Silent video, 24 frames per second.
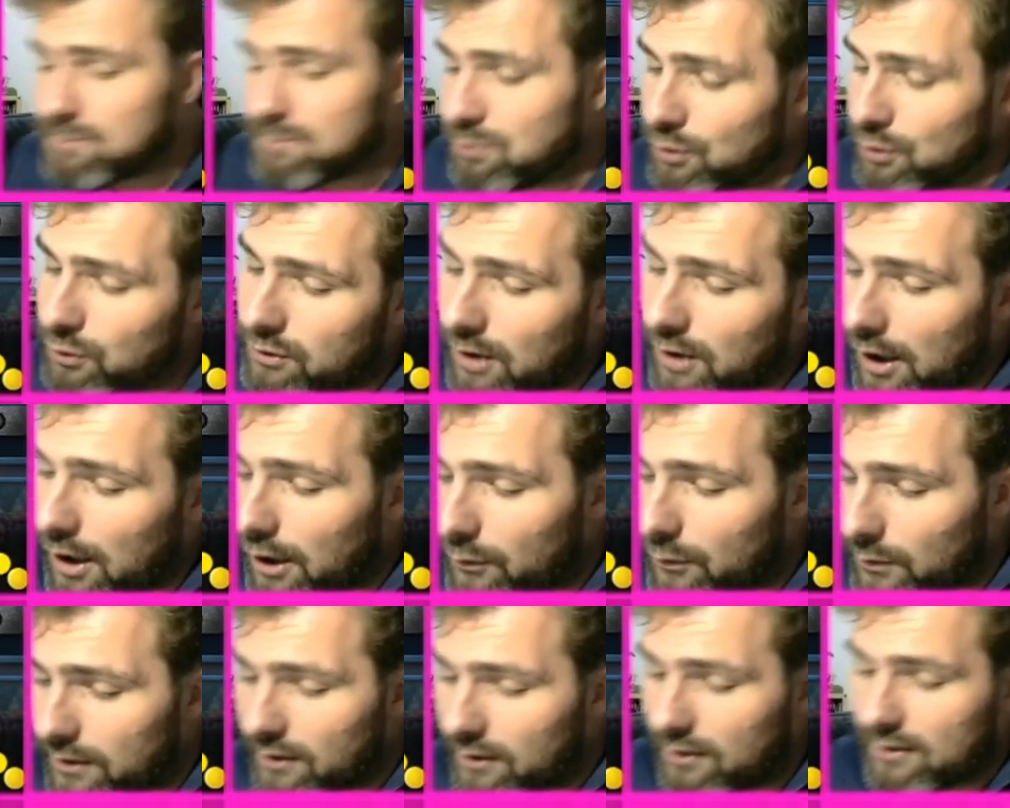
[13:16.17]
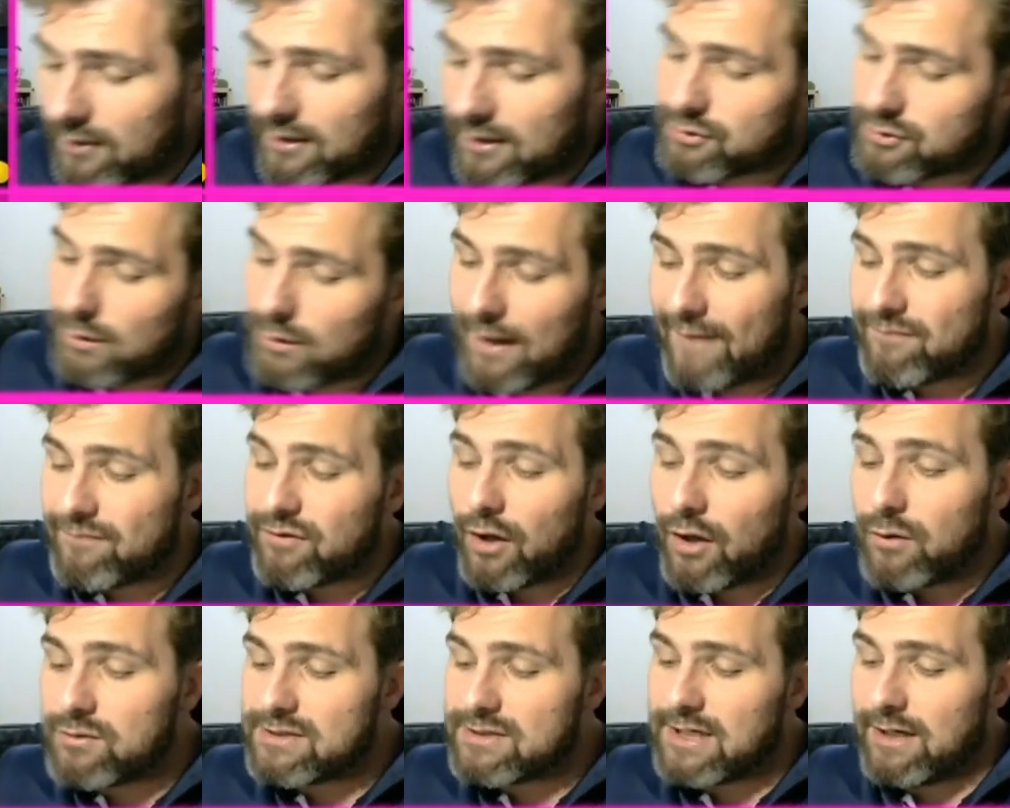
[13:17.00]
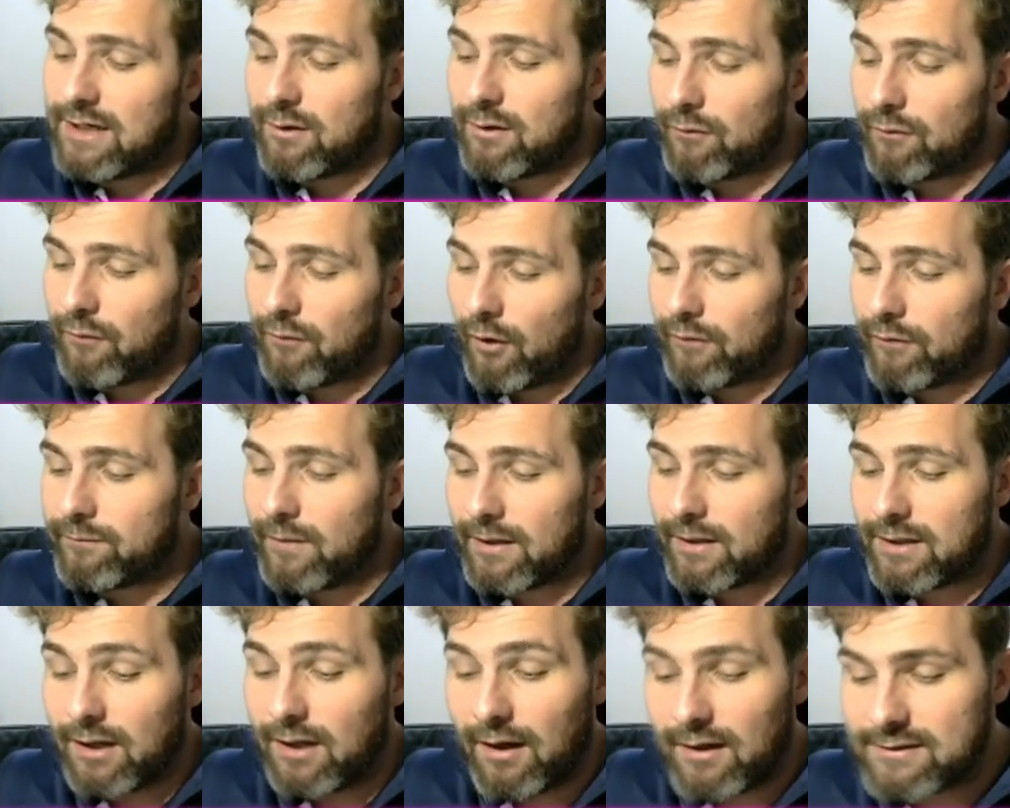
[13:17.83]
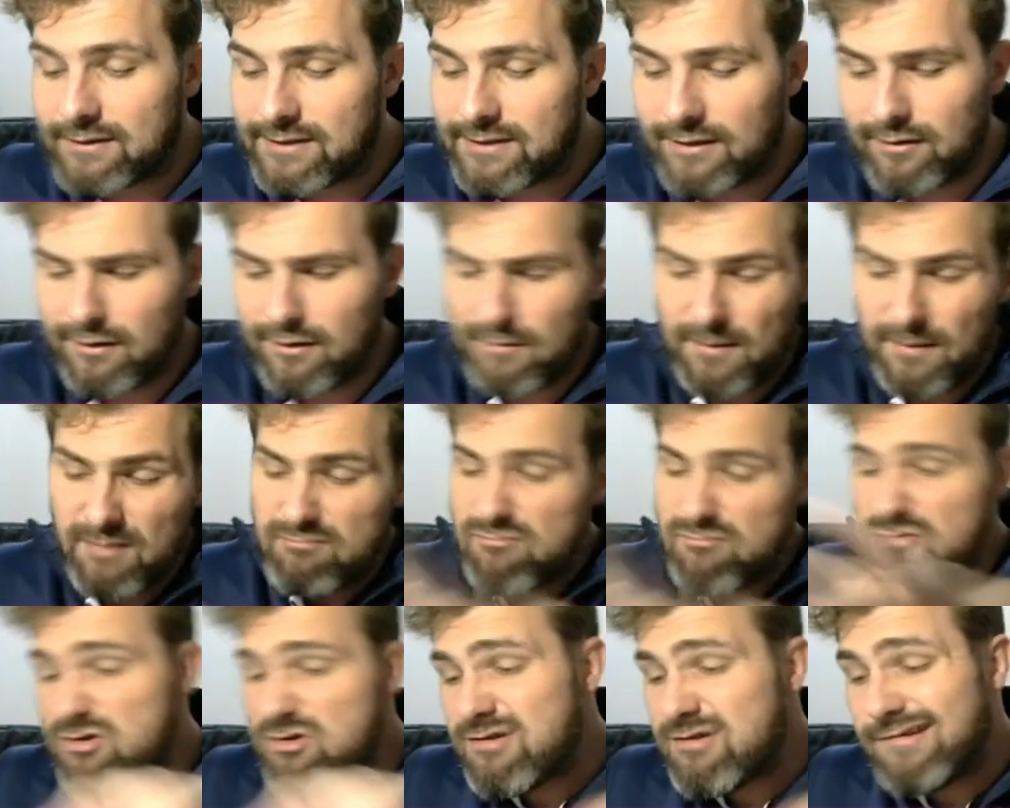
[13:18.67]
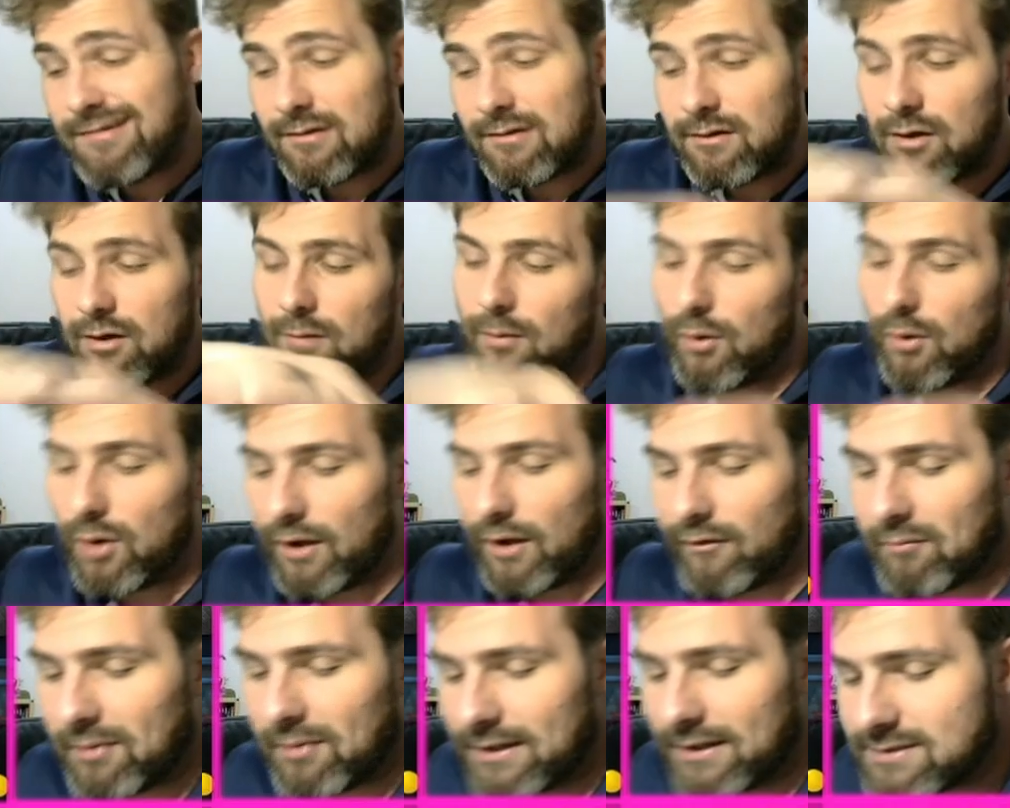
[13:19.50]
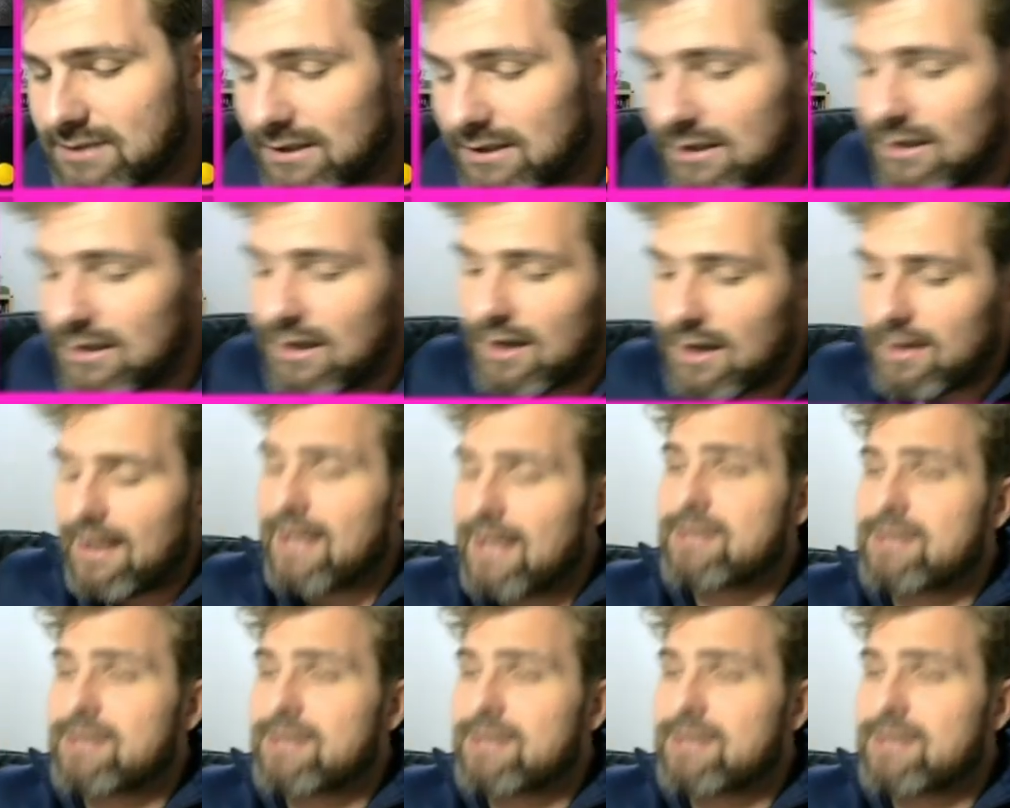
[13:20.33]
blue card we're going to look at. So I have notes here of my cards, and they're a little bit all over the place. Next